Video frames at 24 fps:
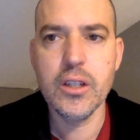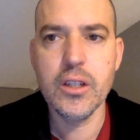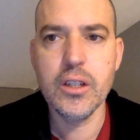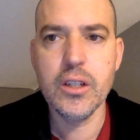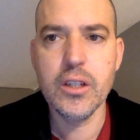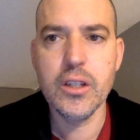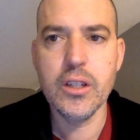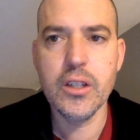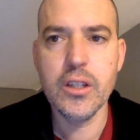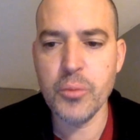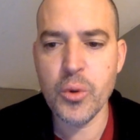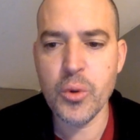
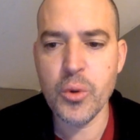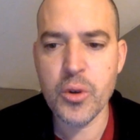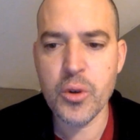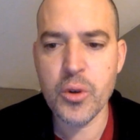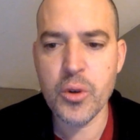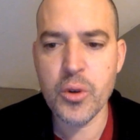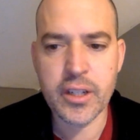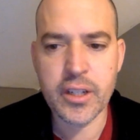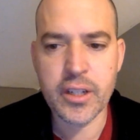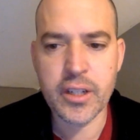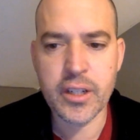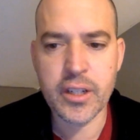Good
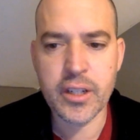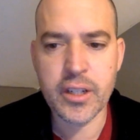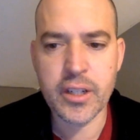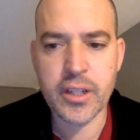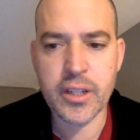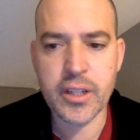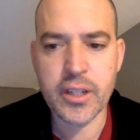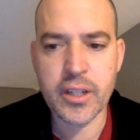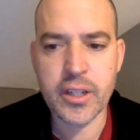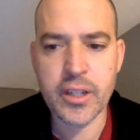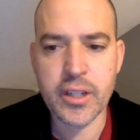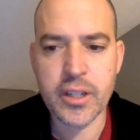morning.
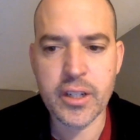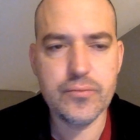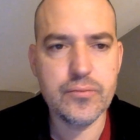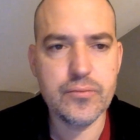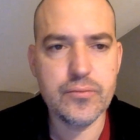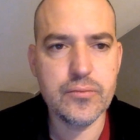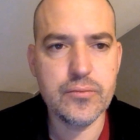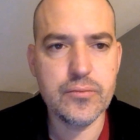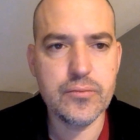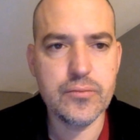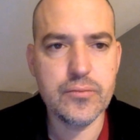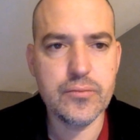
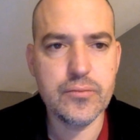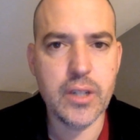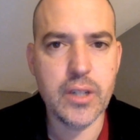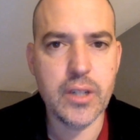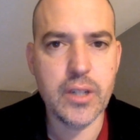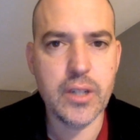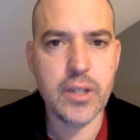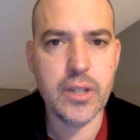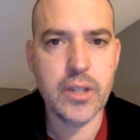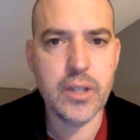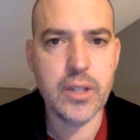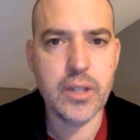
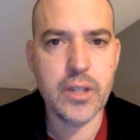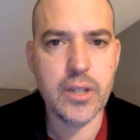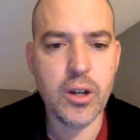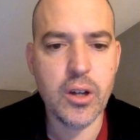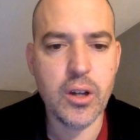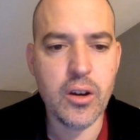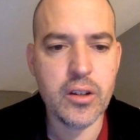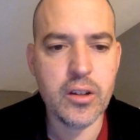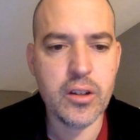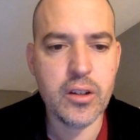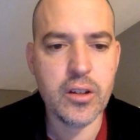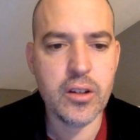And I'm
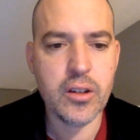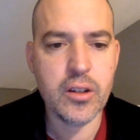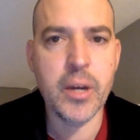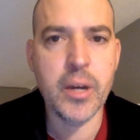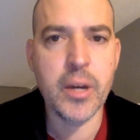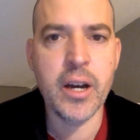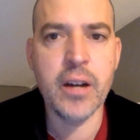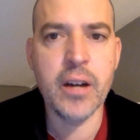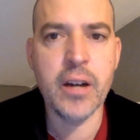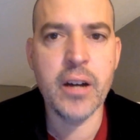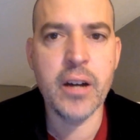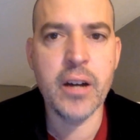talking
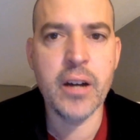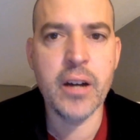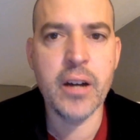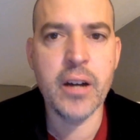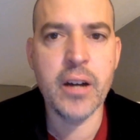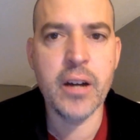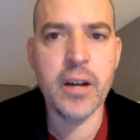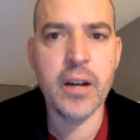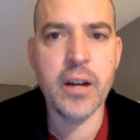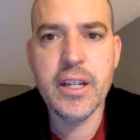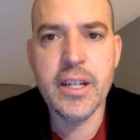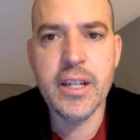about
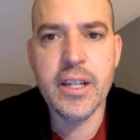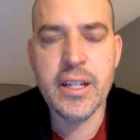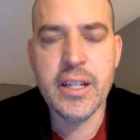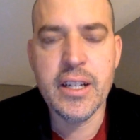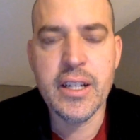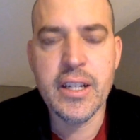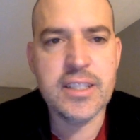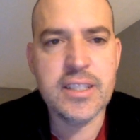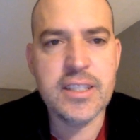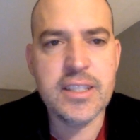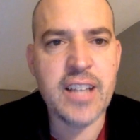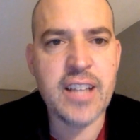
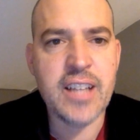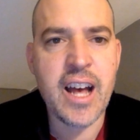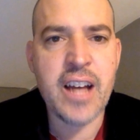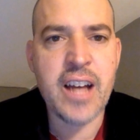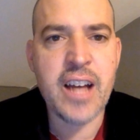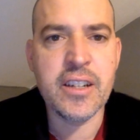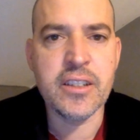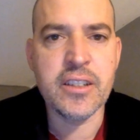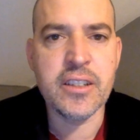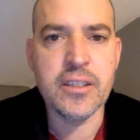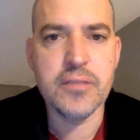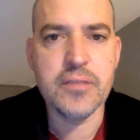
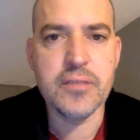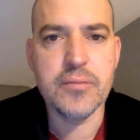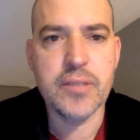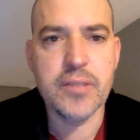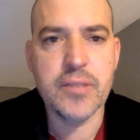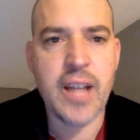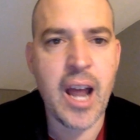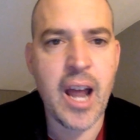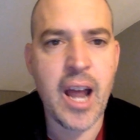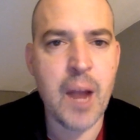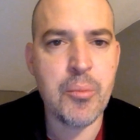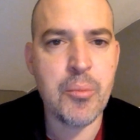Saturn,
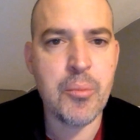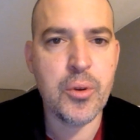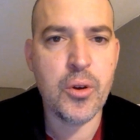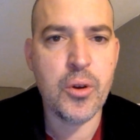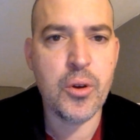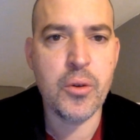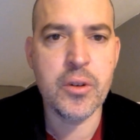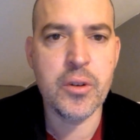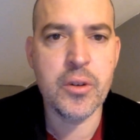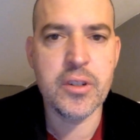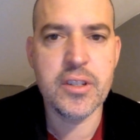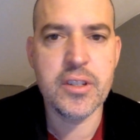
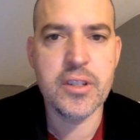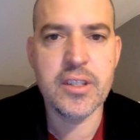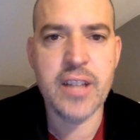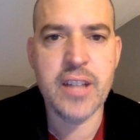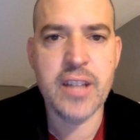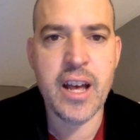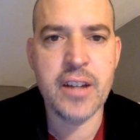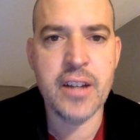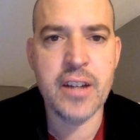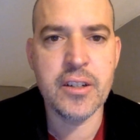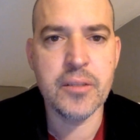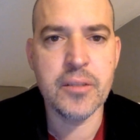Capricorn,
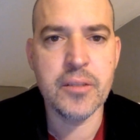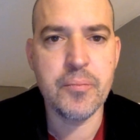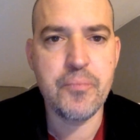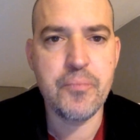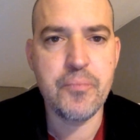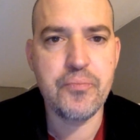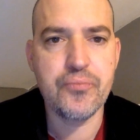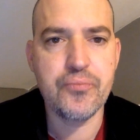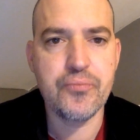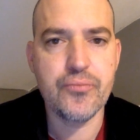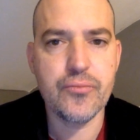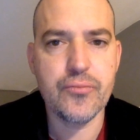Saturn.
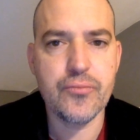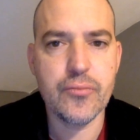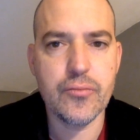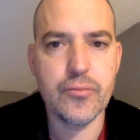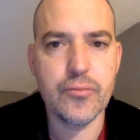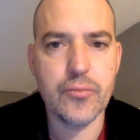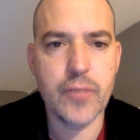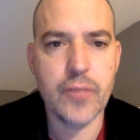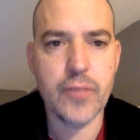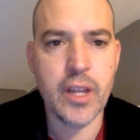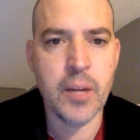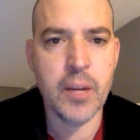
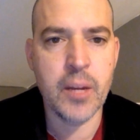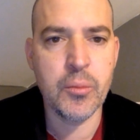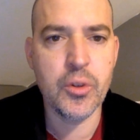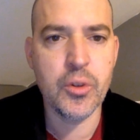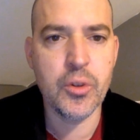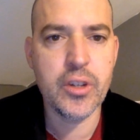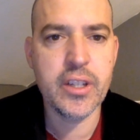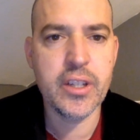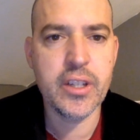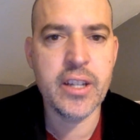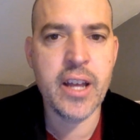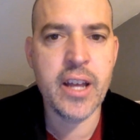And I'm
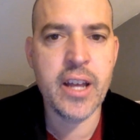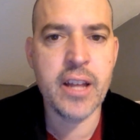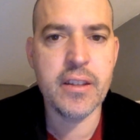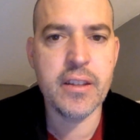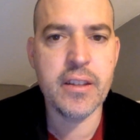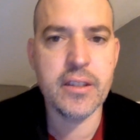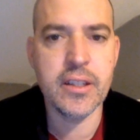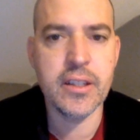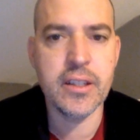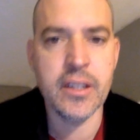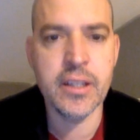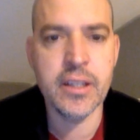looking at
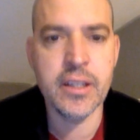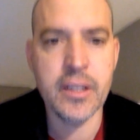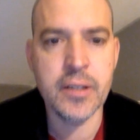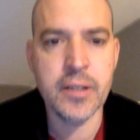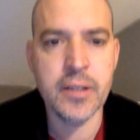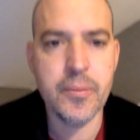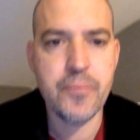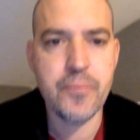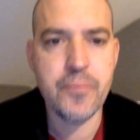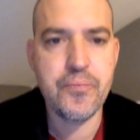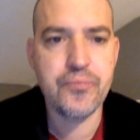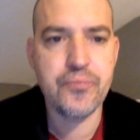the
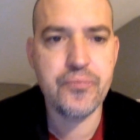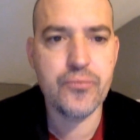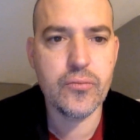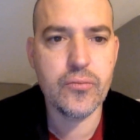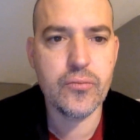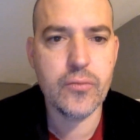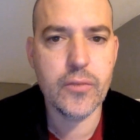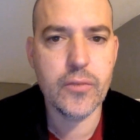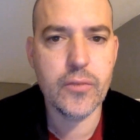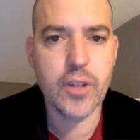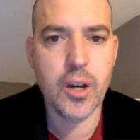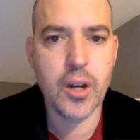
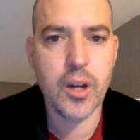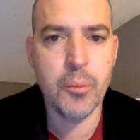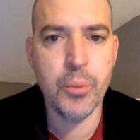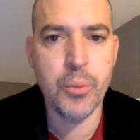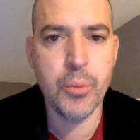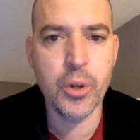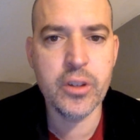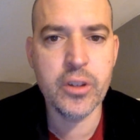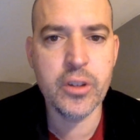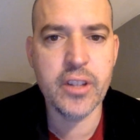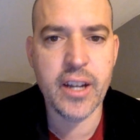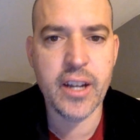a
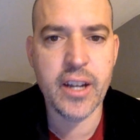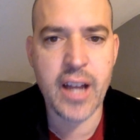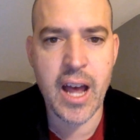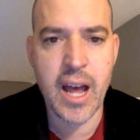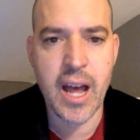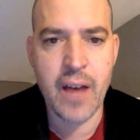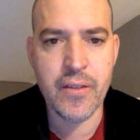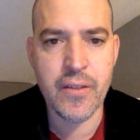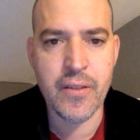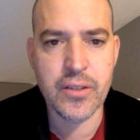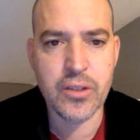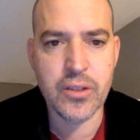book that I
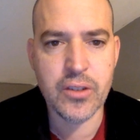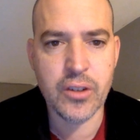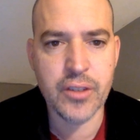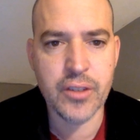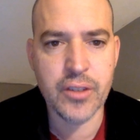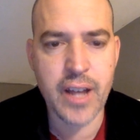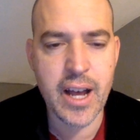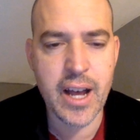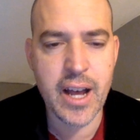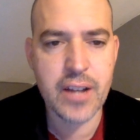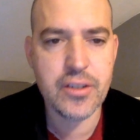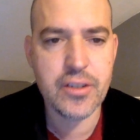have. It's called
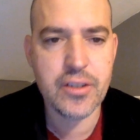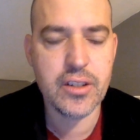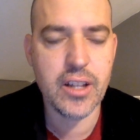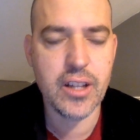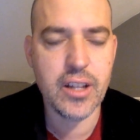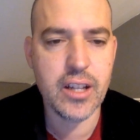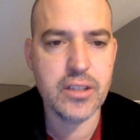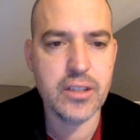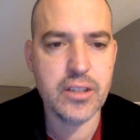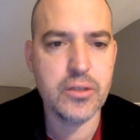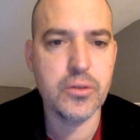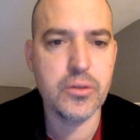the
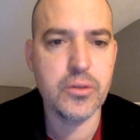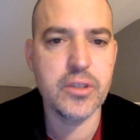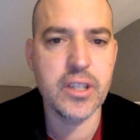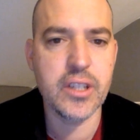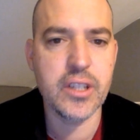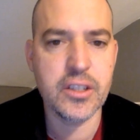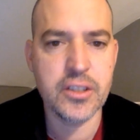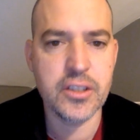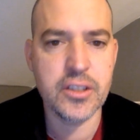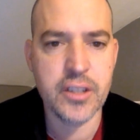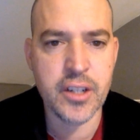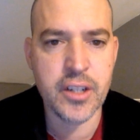Astrological
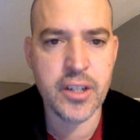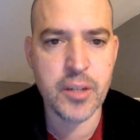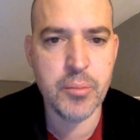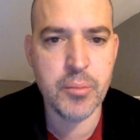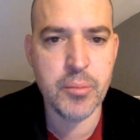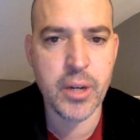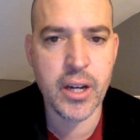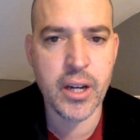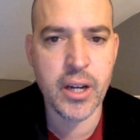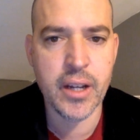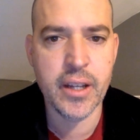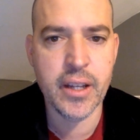Dictionary
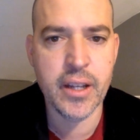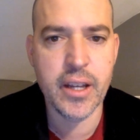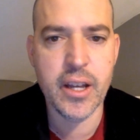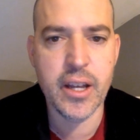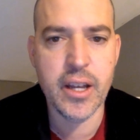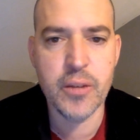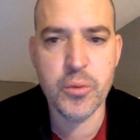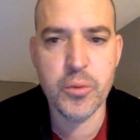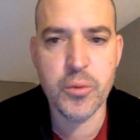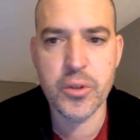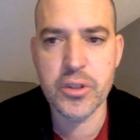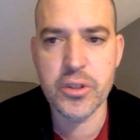by
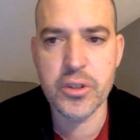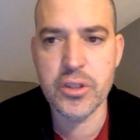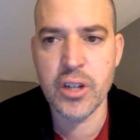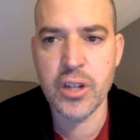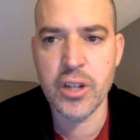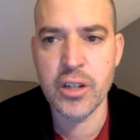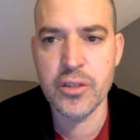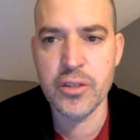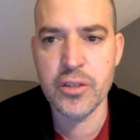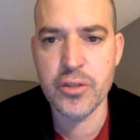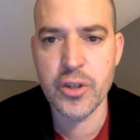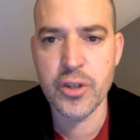Edward
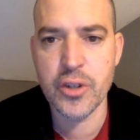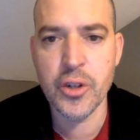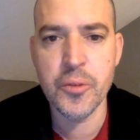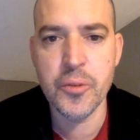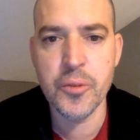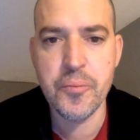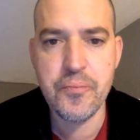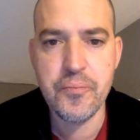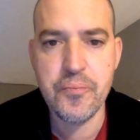Johndro.